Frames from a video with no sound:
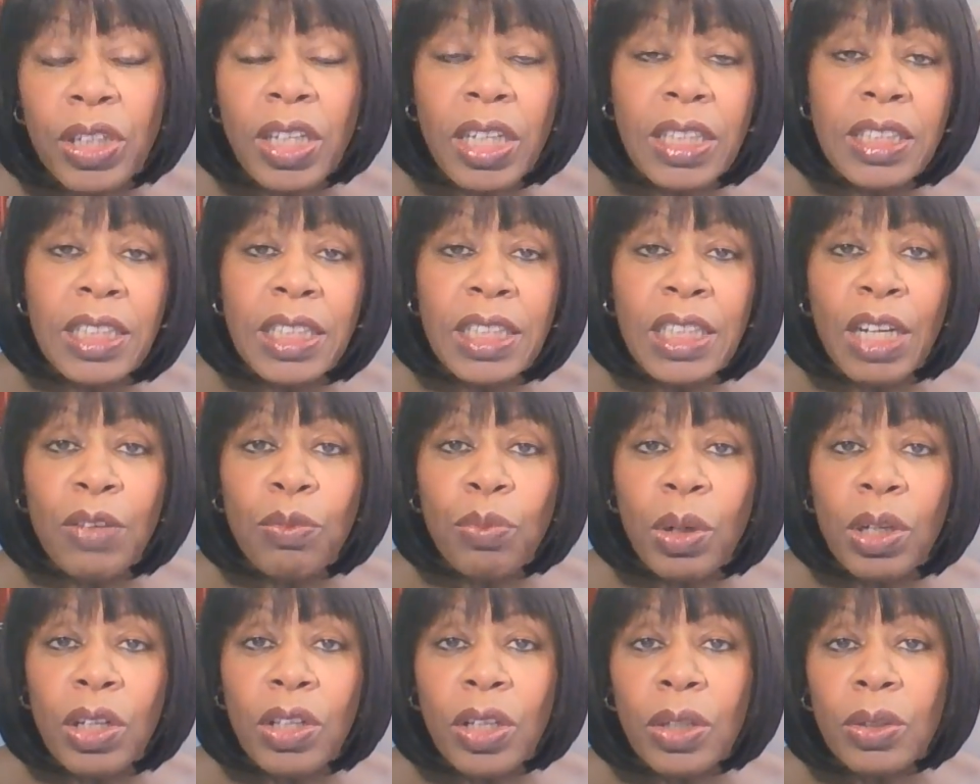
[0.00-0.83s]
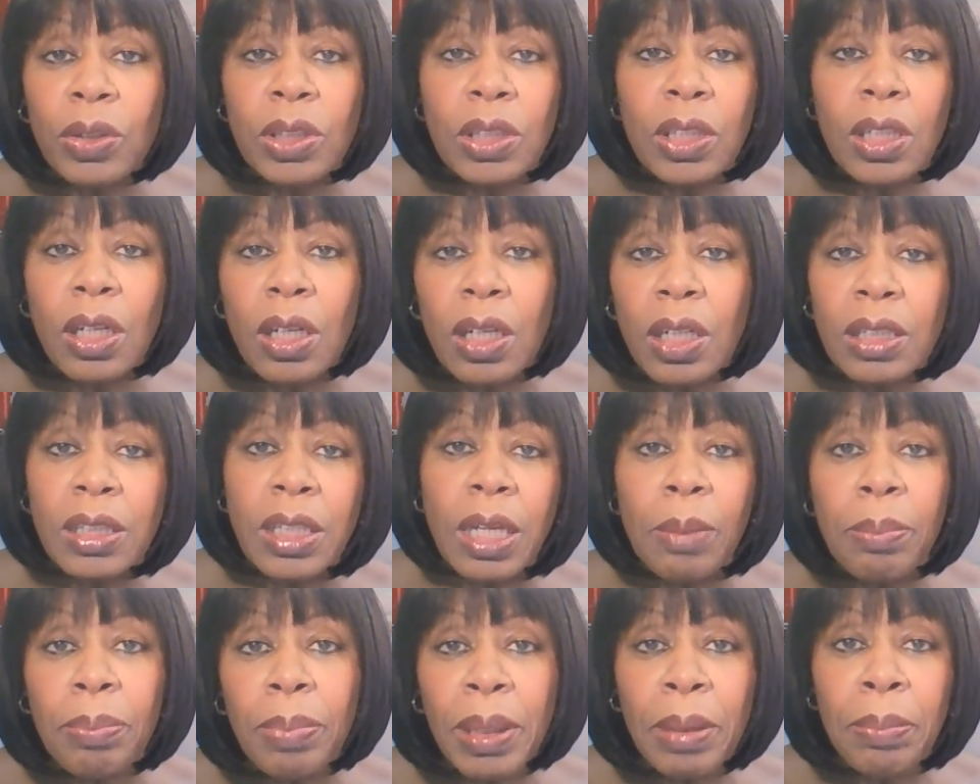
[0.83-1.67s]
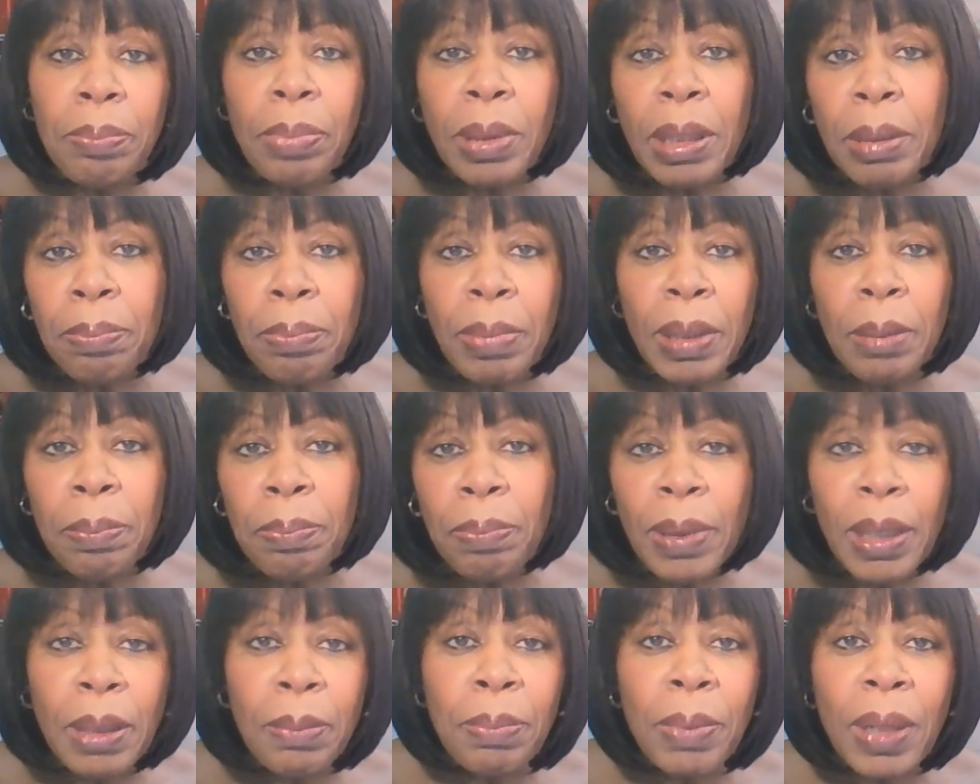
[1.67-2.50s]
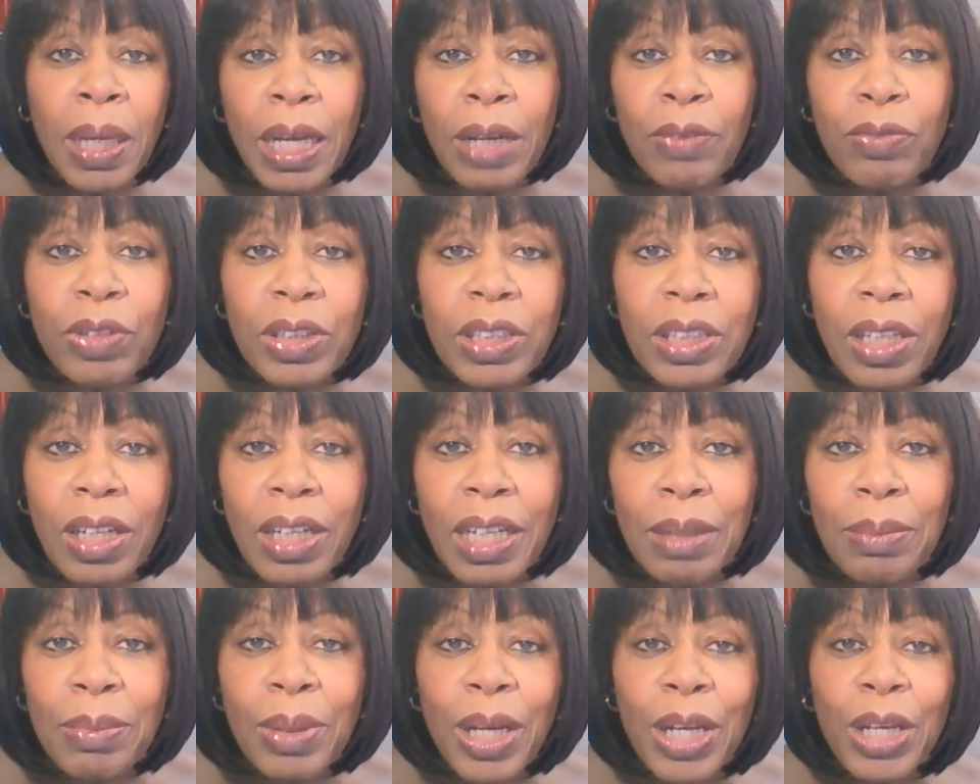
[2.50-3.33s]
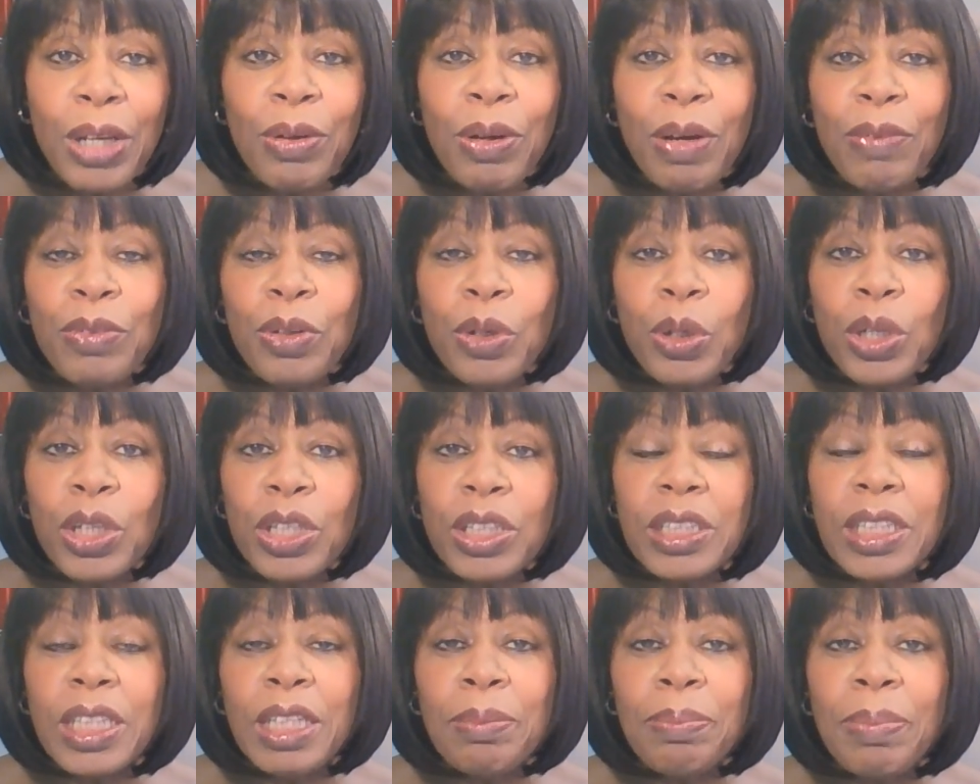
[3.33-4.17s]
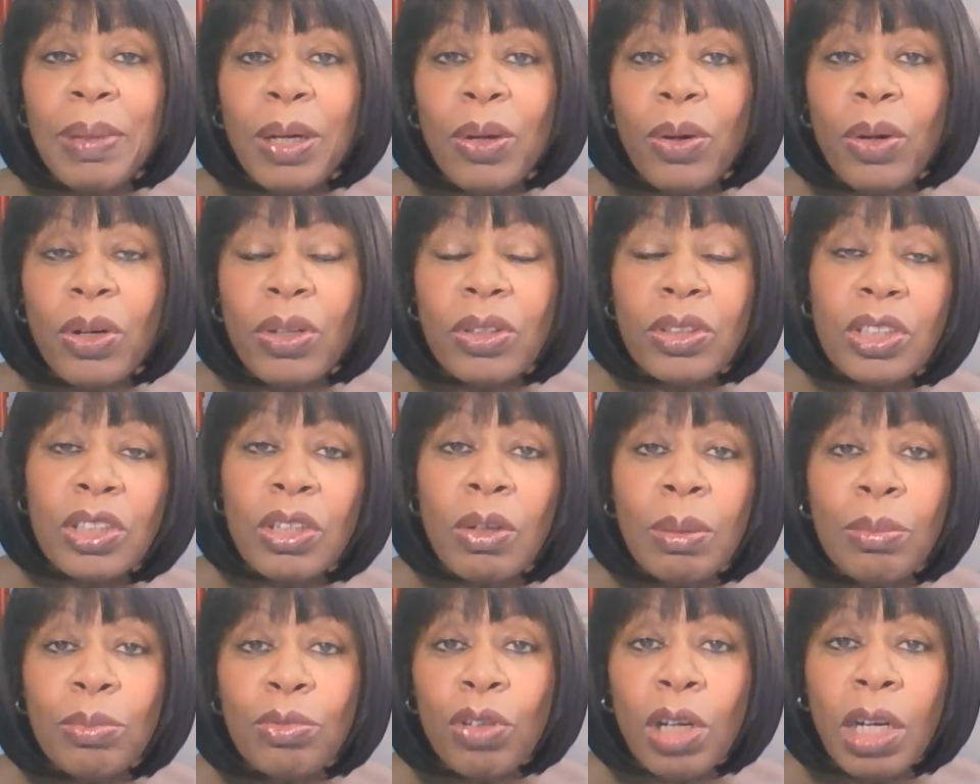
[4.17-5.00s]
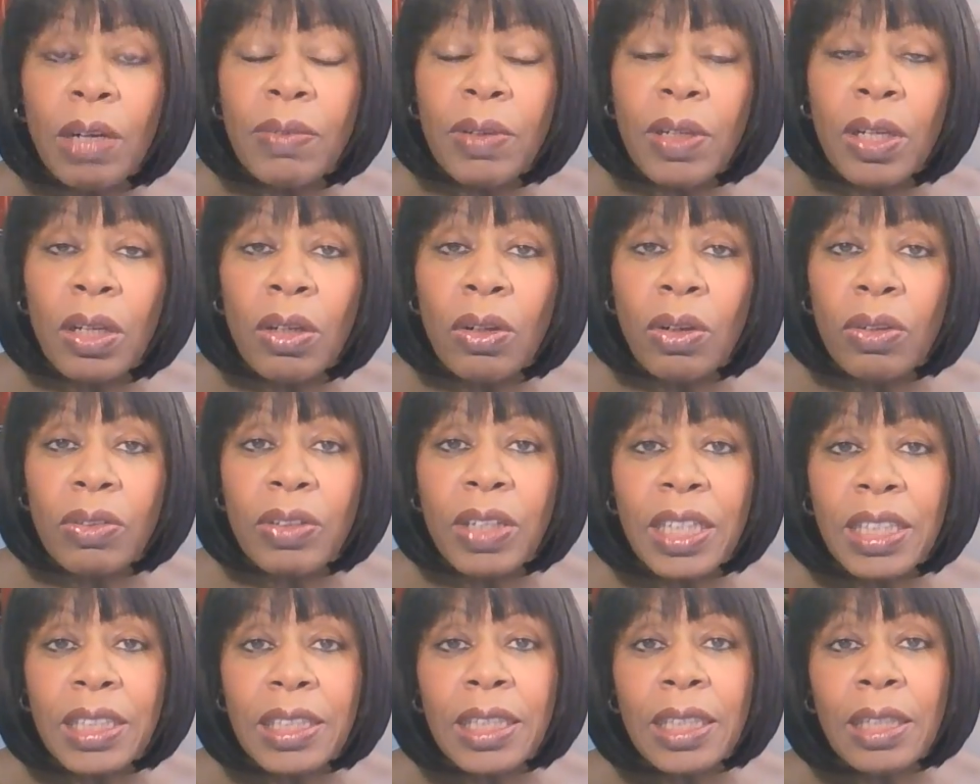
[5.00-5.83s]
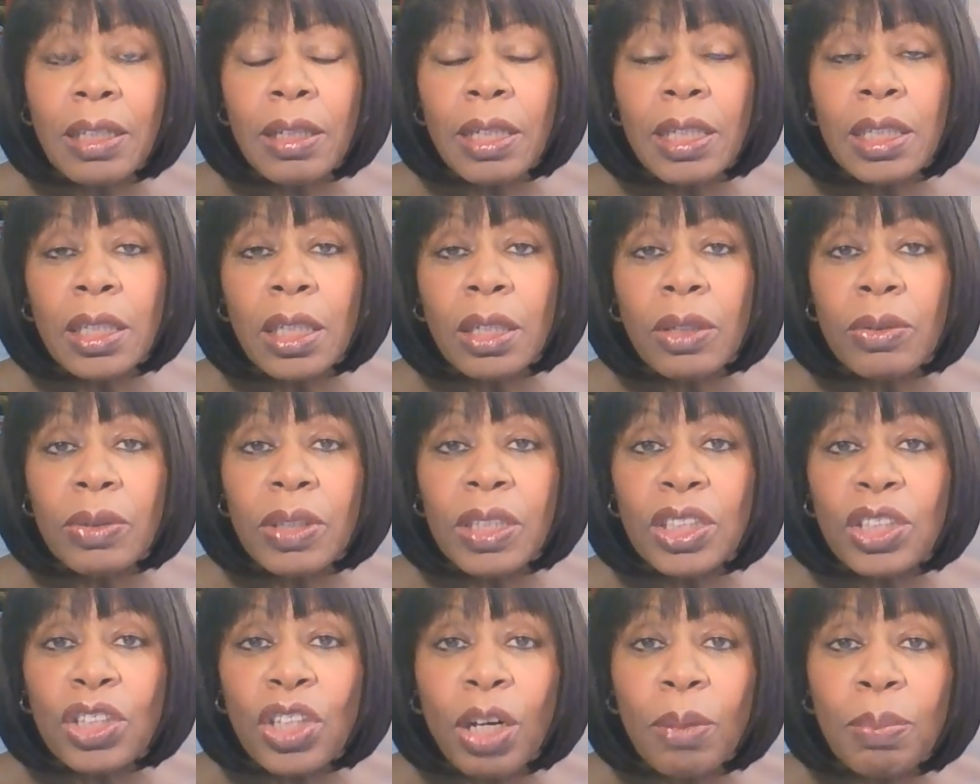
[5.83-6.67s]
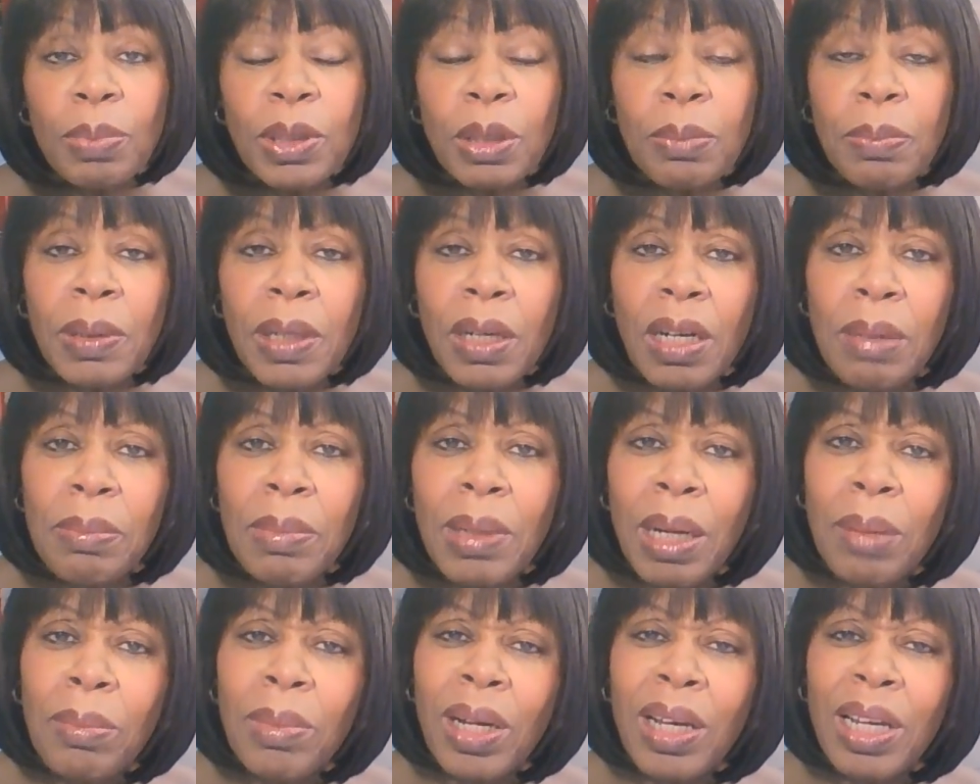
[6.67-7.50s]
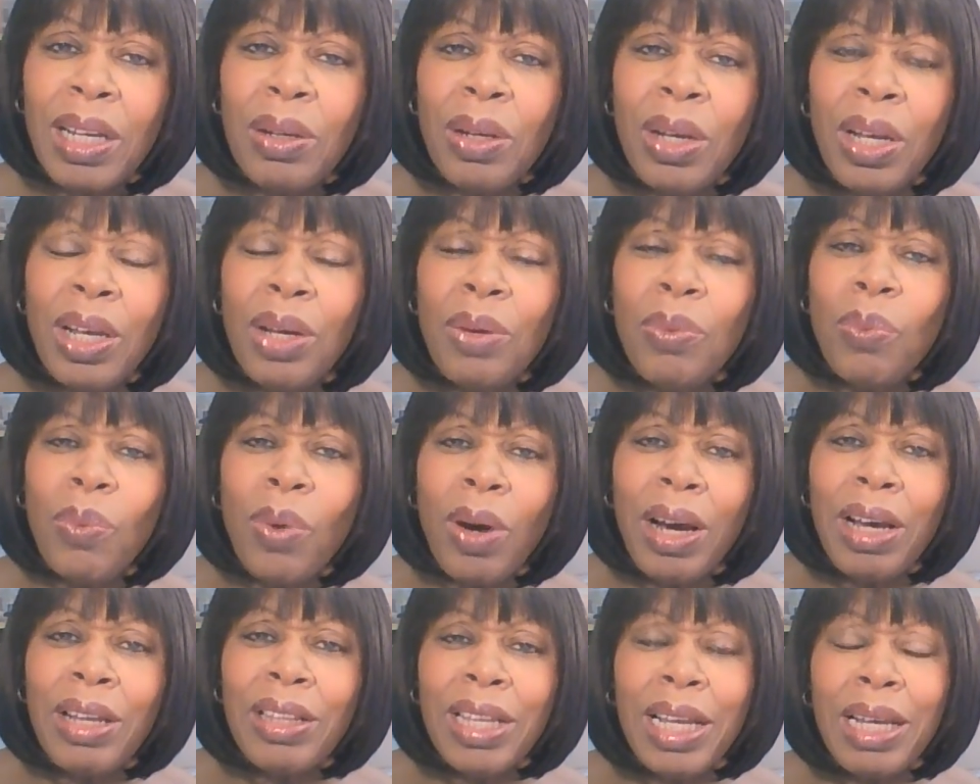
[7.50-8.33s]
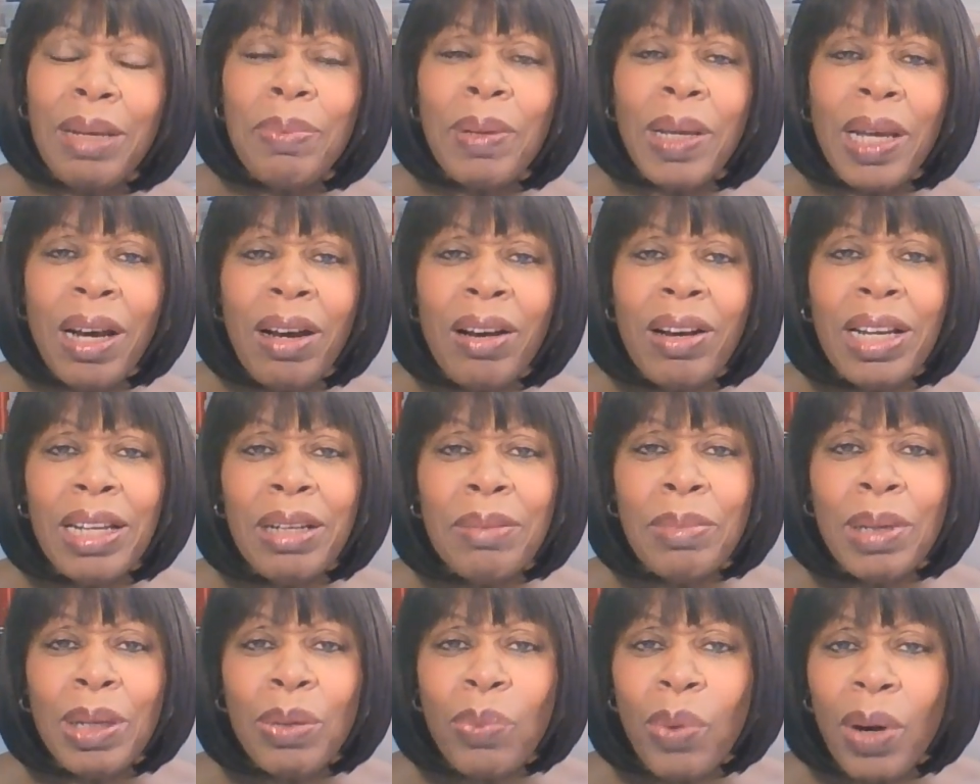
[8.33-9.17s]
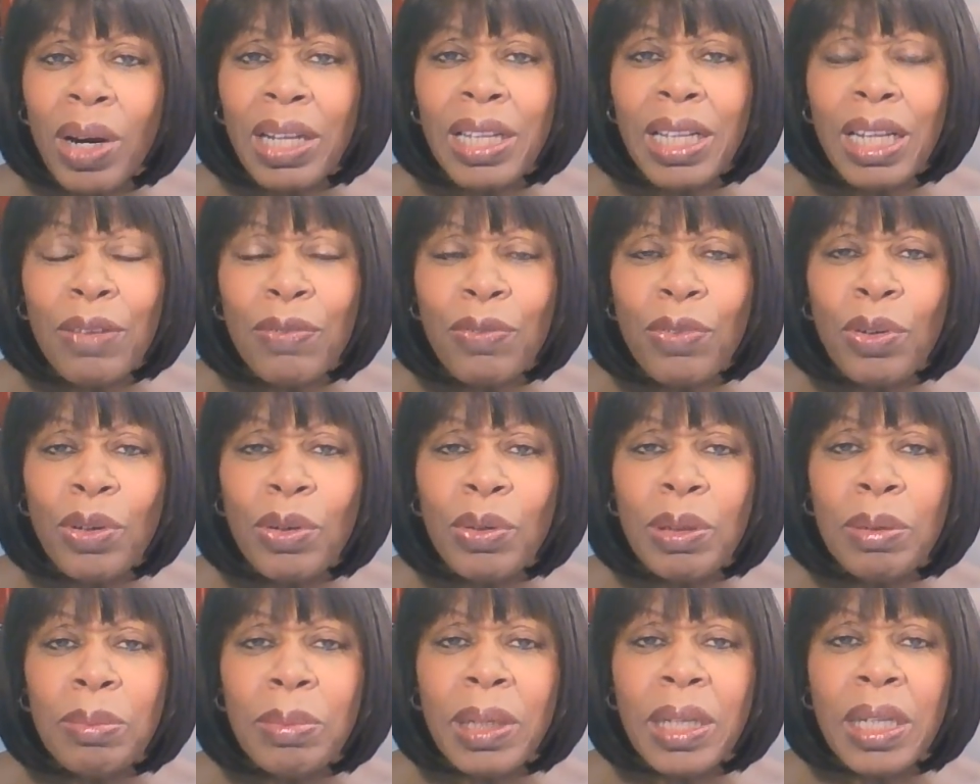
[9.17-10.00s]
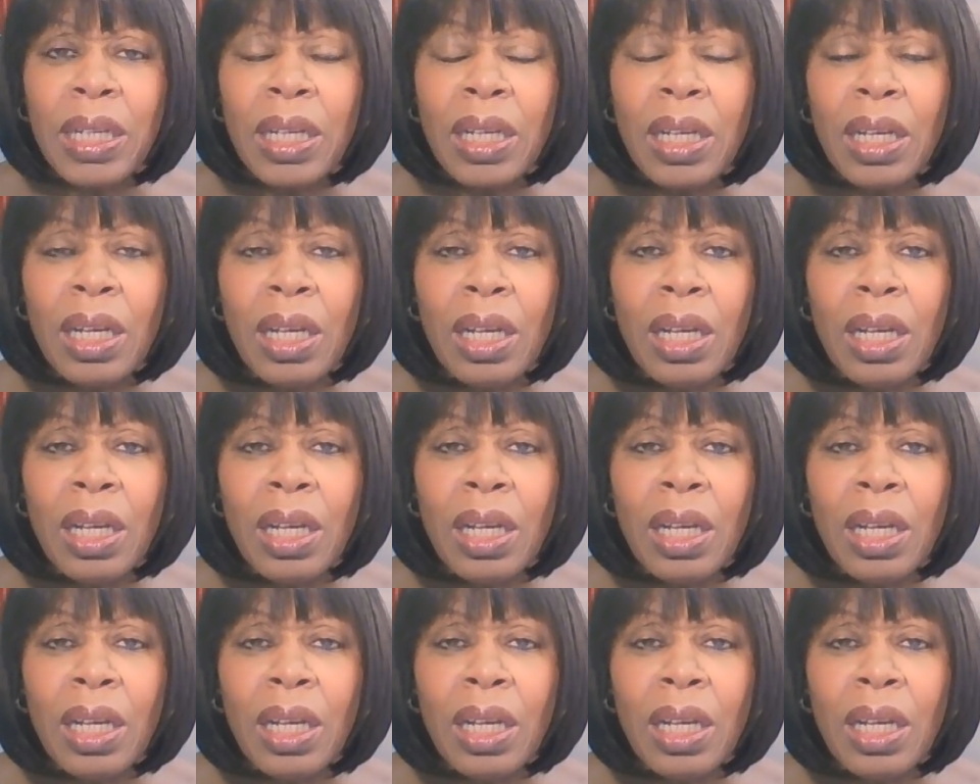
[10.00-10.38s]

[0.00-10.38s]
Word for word: and I didn't have one of those cars that beep, beep, beep, beep every time you haven't got your seatbelt on. So I'm driving along. Next thing I know, these cops are behind me. And I'm like, why are they behind me? Why are they following me?